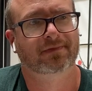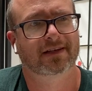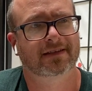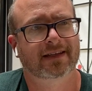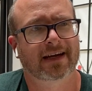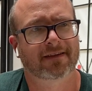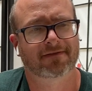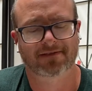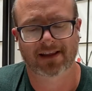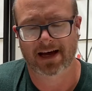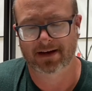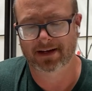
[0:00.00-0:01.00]
It's got a
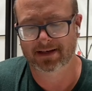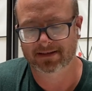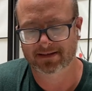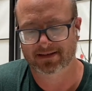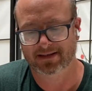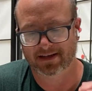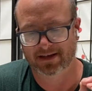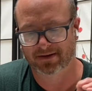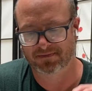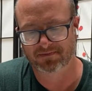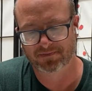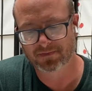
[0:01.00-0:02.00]
flatness
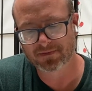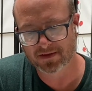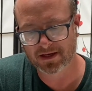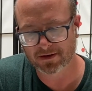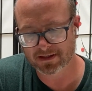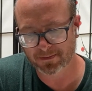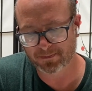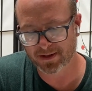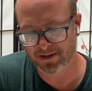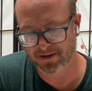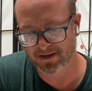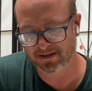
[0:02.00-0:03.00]
and there is a
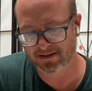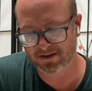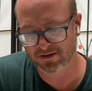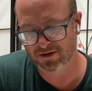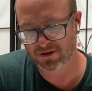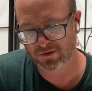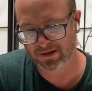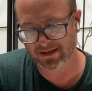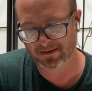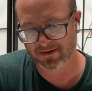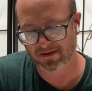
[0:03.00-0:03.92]
bitterness to it.